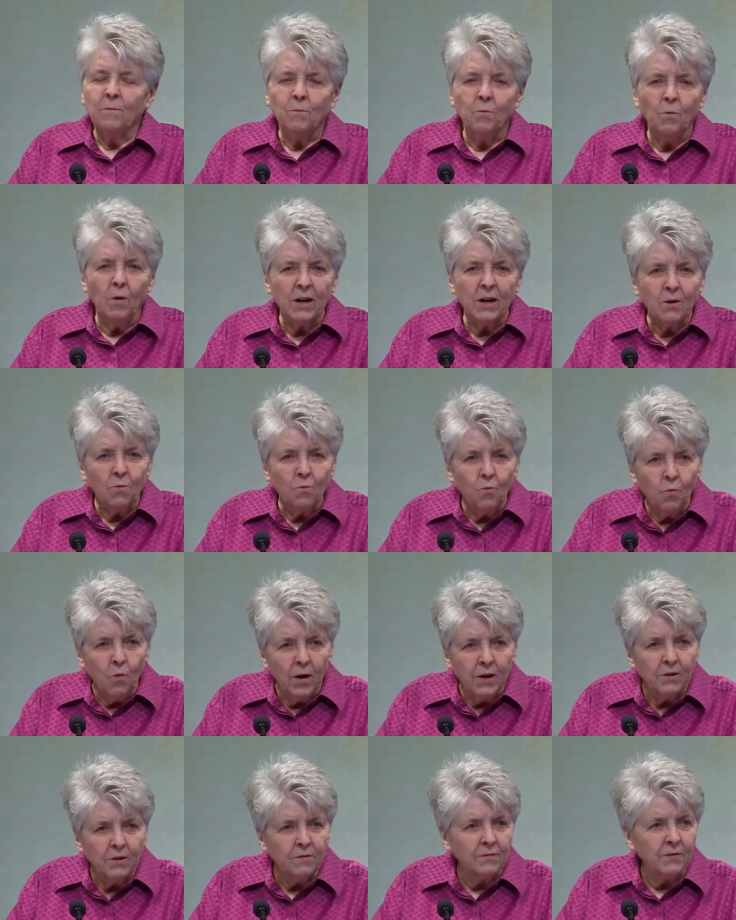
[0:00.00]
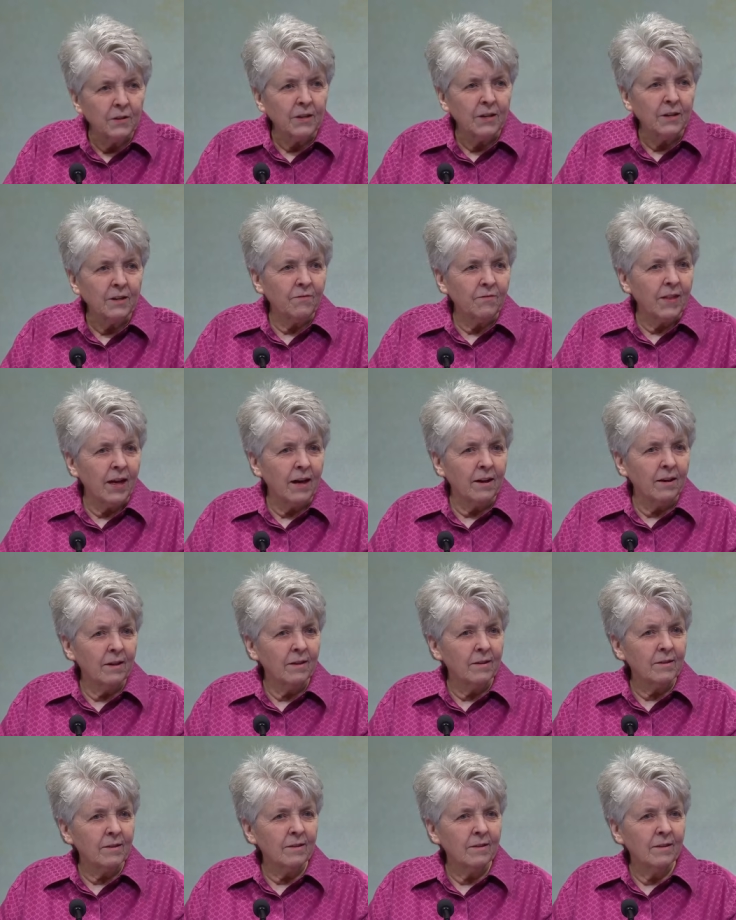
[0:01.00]
What a wonderful gift that
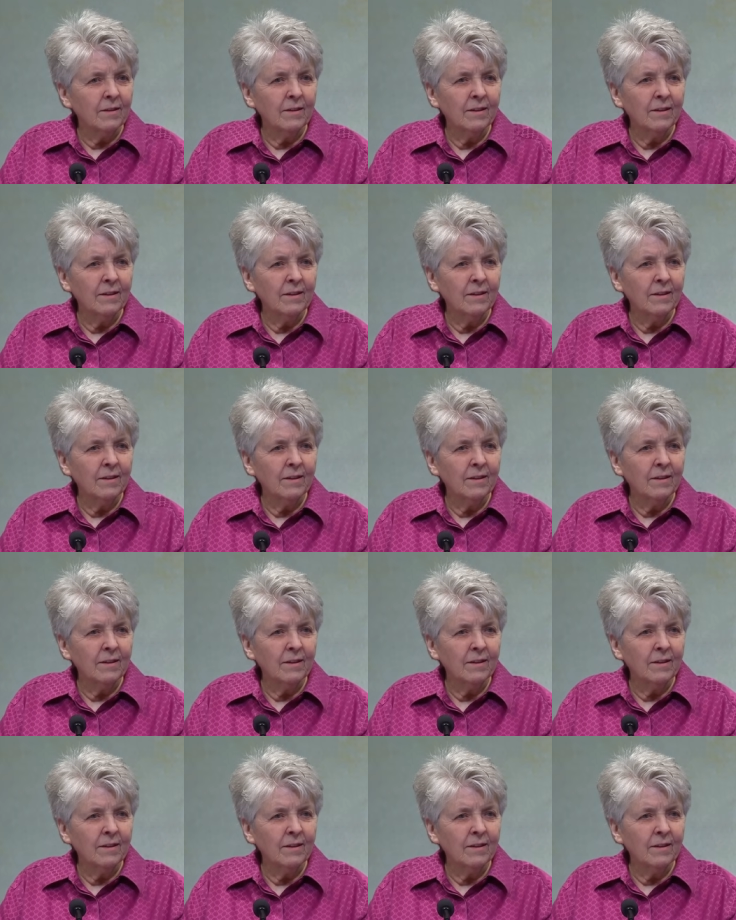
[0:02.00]
is.